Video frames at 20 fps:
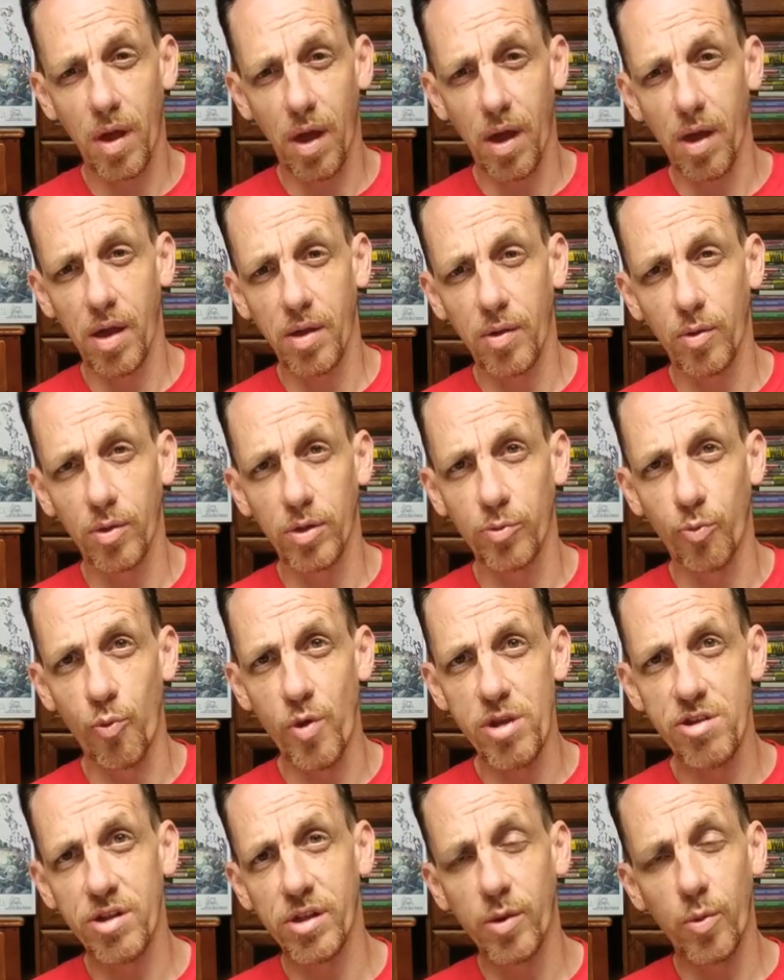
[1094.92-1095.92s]
recently we've
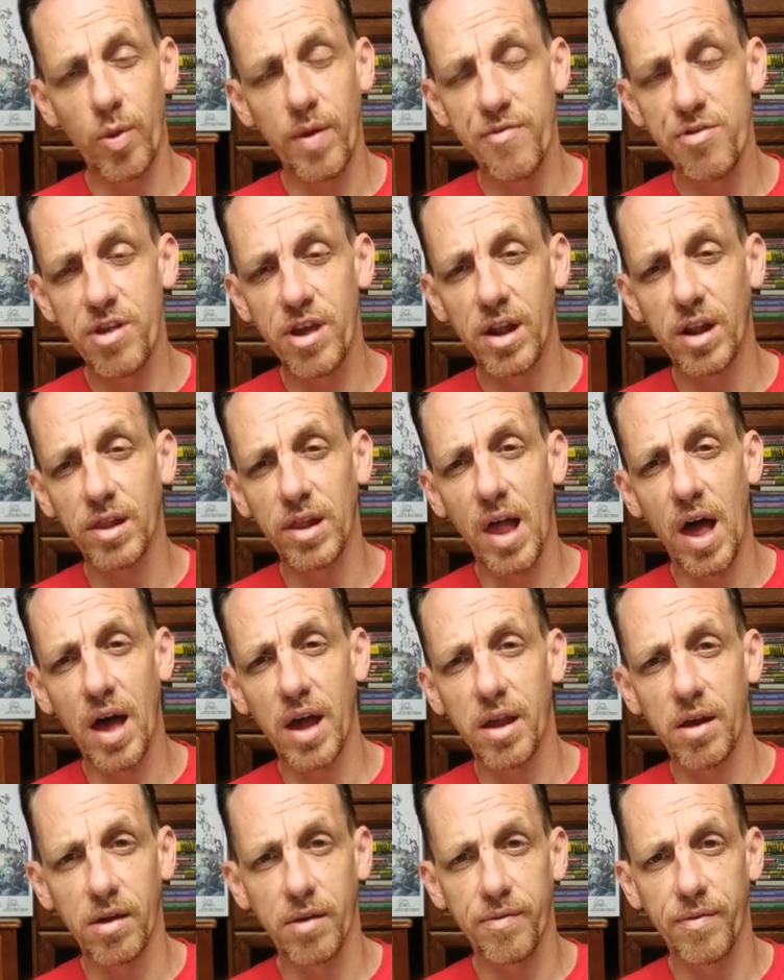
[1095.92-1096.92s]
seen a lot
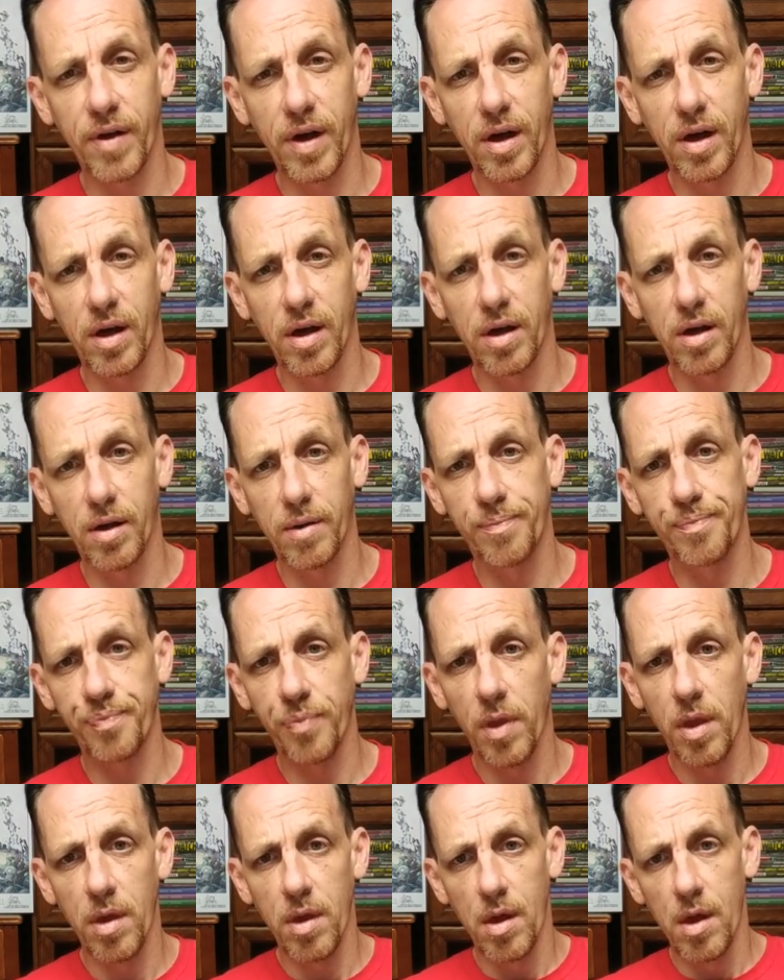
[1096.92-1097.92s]
of
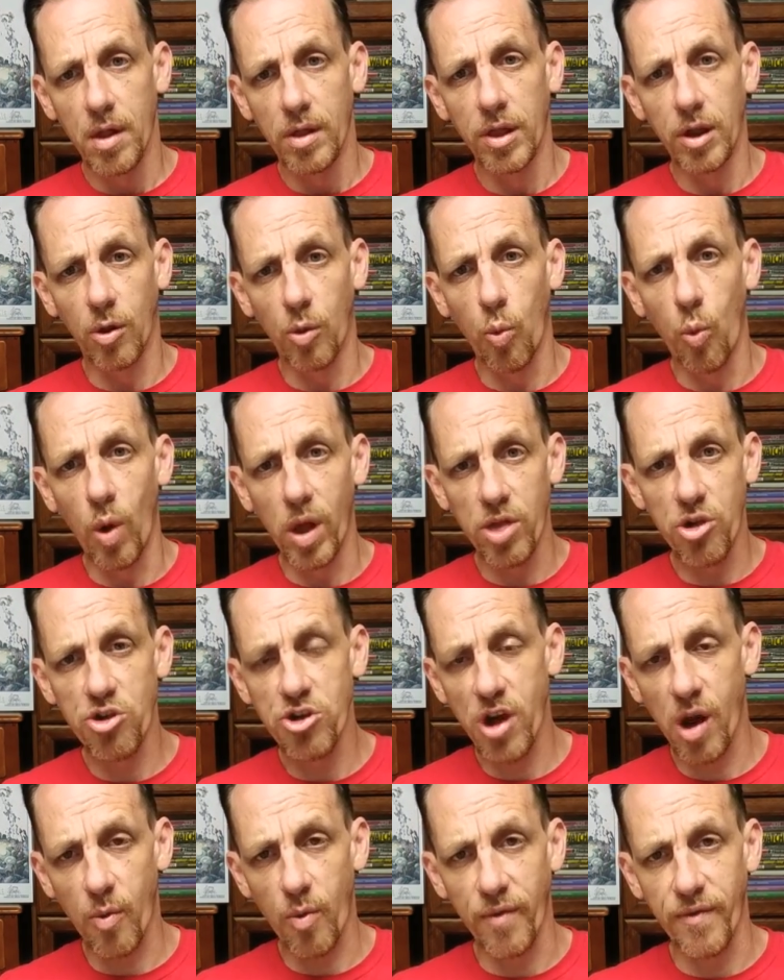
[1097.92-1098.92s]
little one-shot
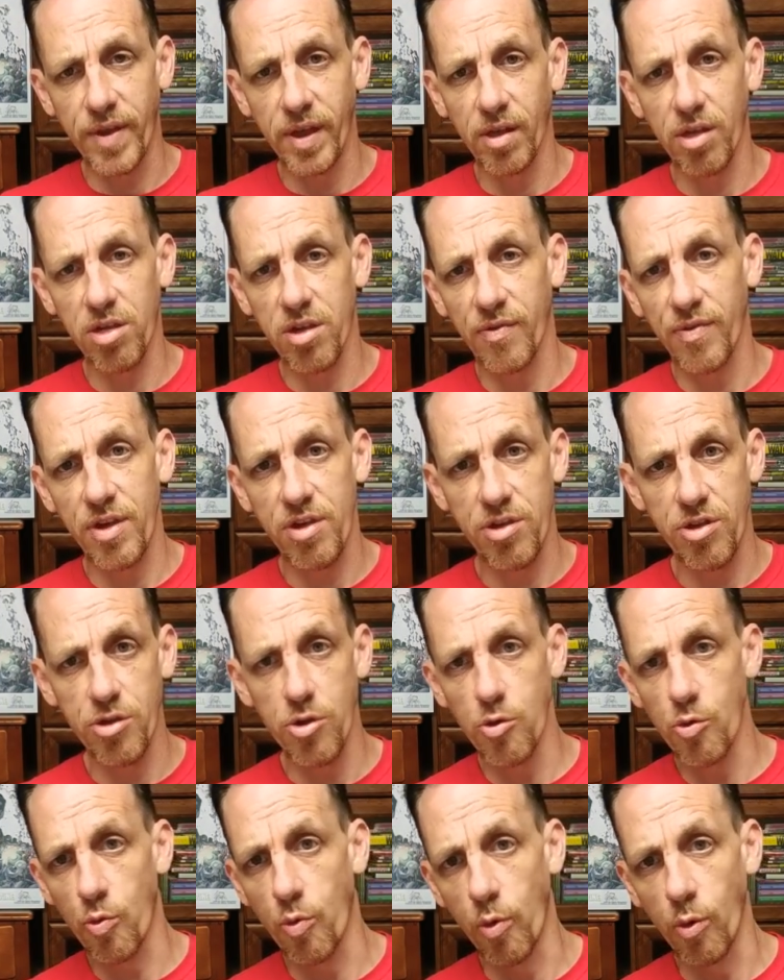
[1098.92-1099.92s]
reveals of this new
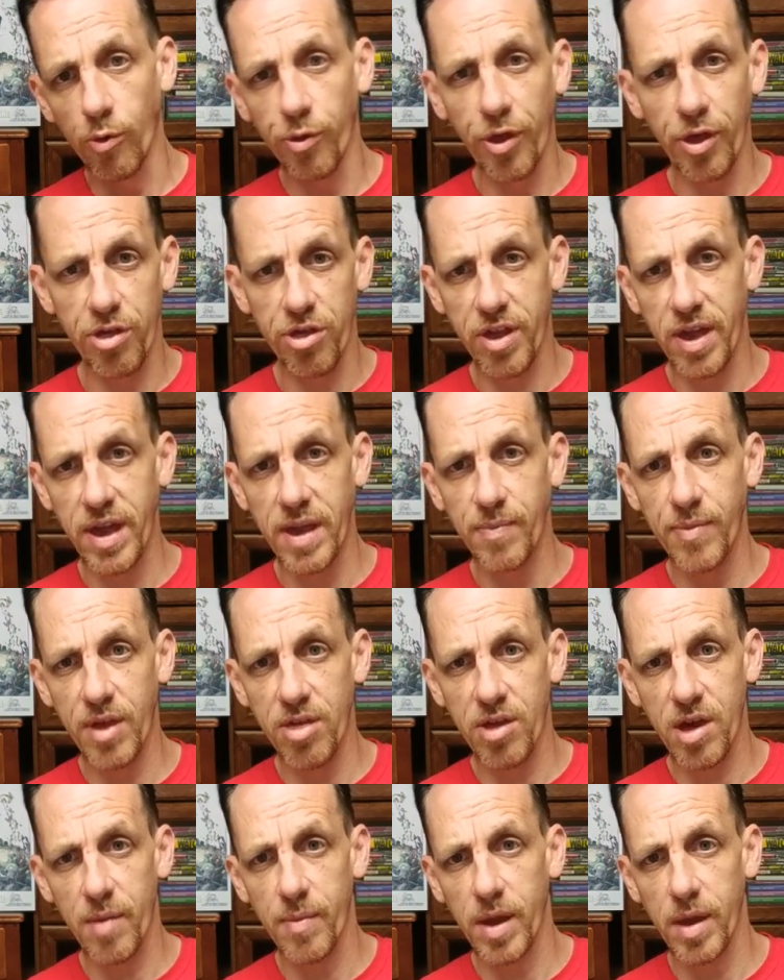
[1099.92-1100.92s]
Ruthless team that's coming
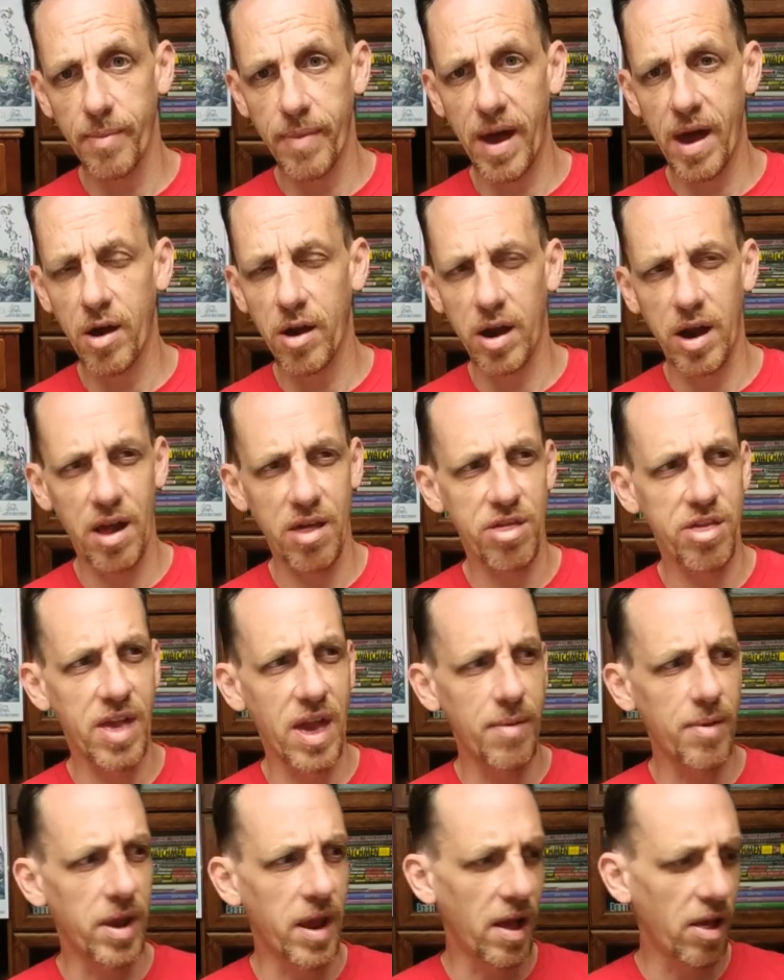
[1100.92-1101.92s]
about, and it has Damien
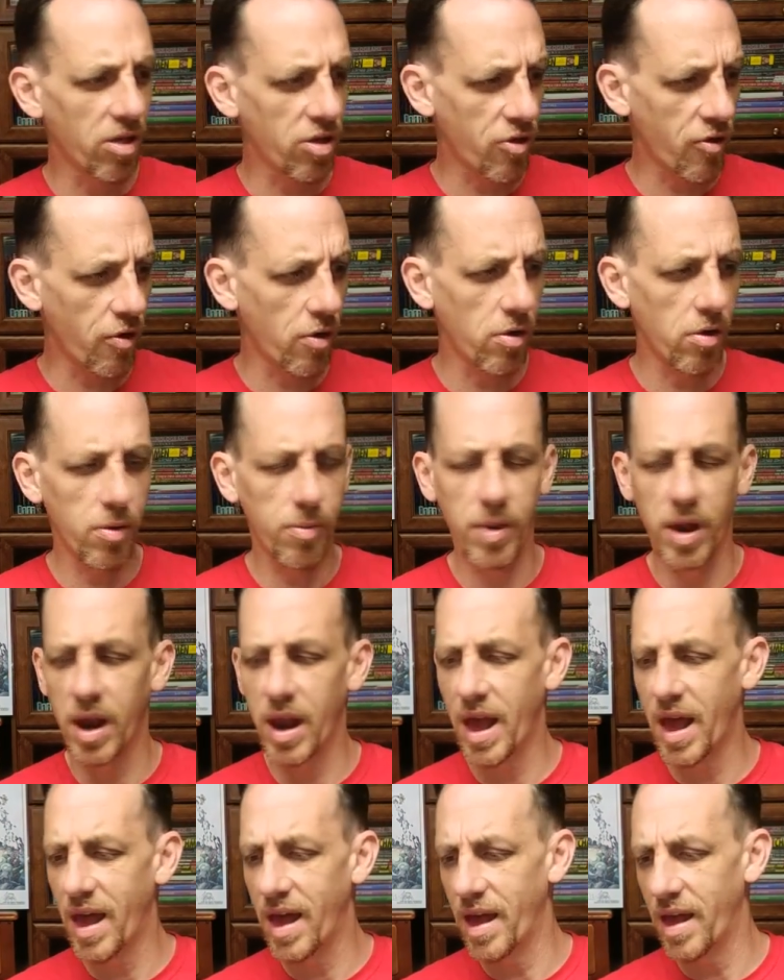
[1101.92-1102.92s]
Hellstrom, and it
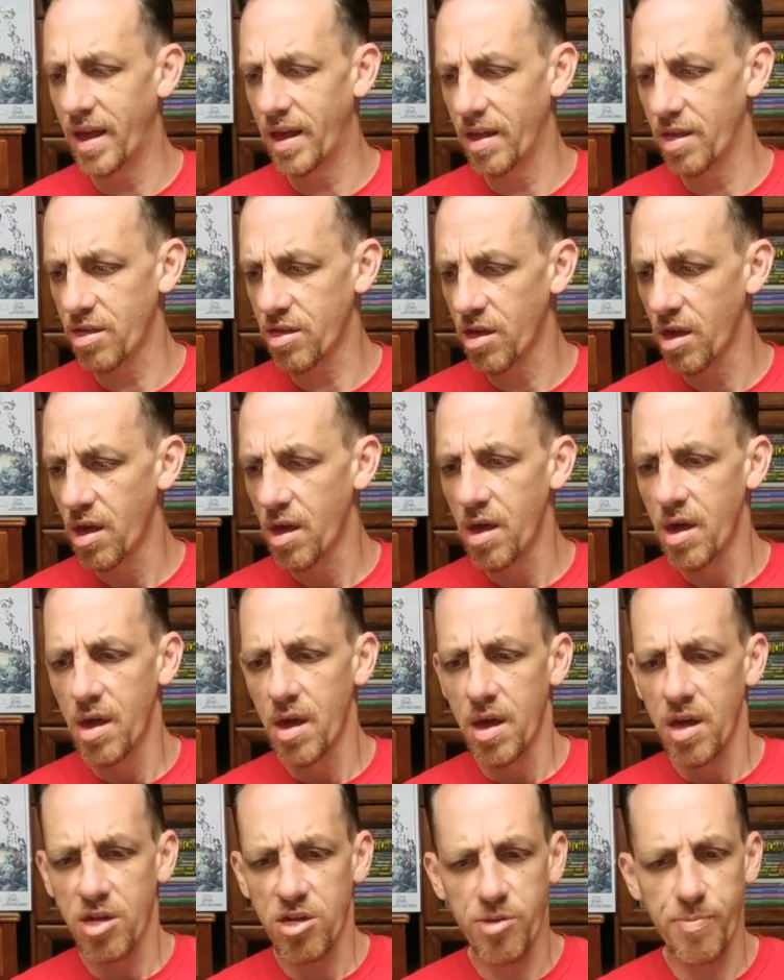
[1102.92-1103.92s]
has
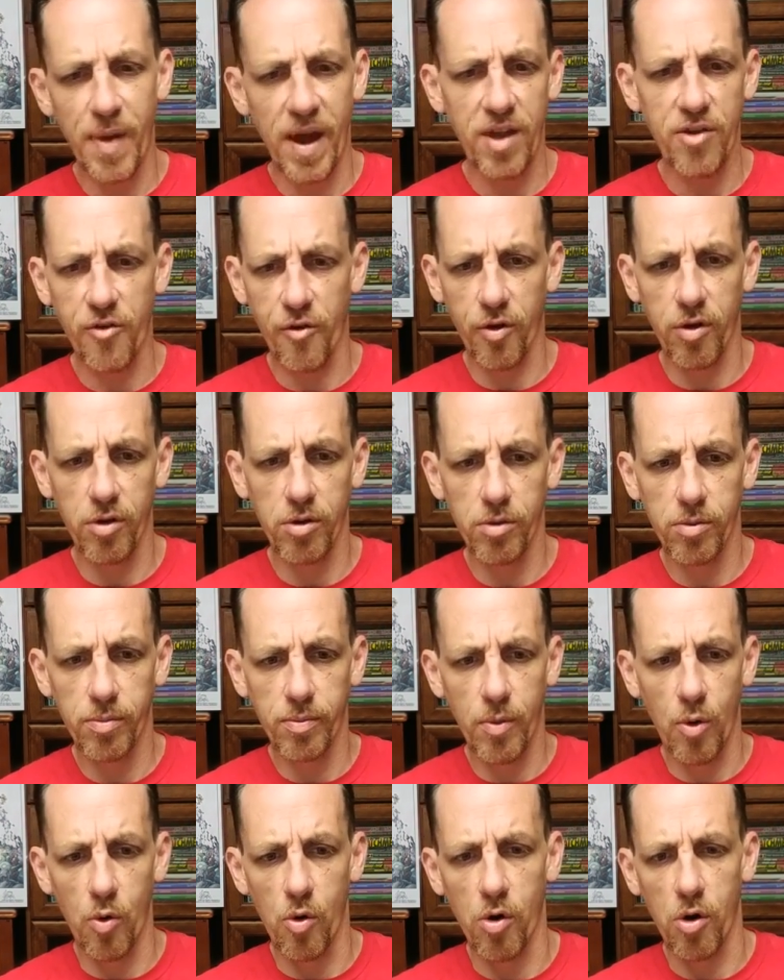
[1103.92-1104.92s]
Spectrum,
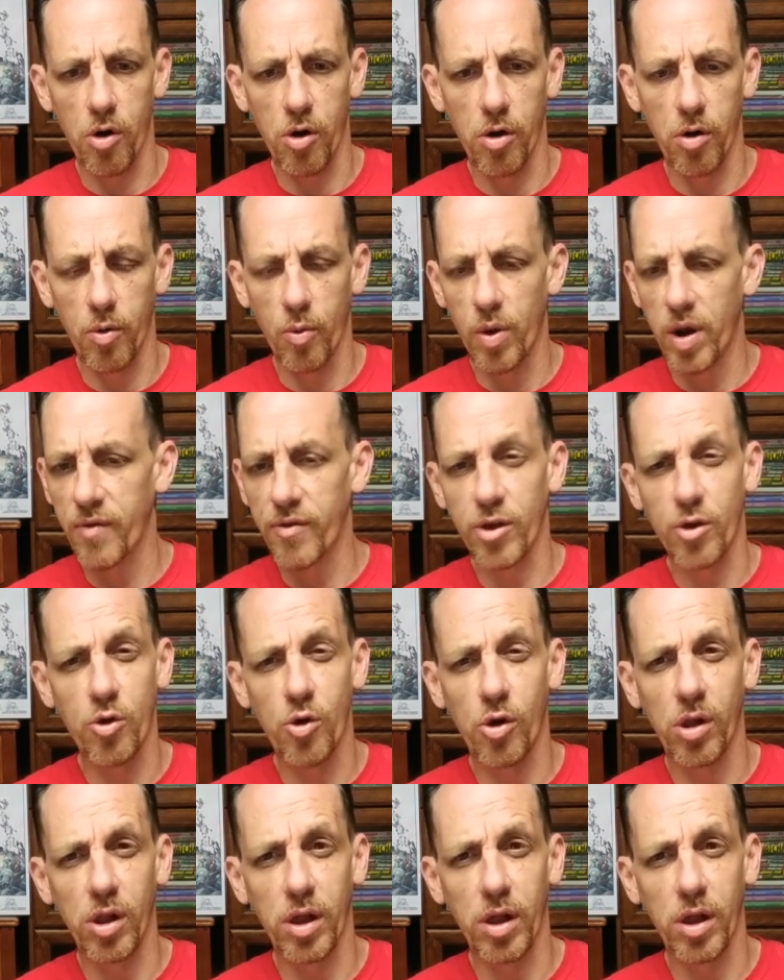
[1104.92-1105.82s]
or whatever they're calling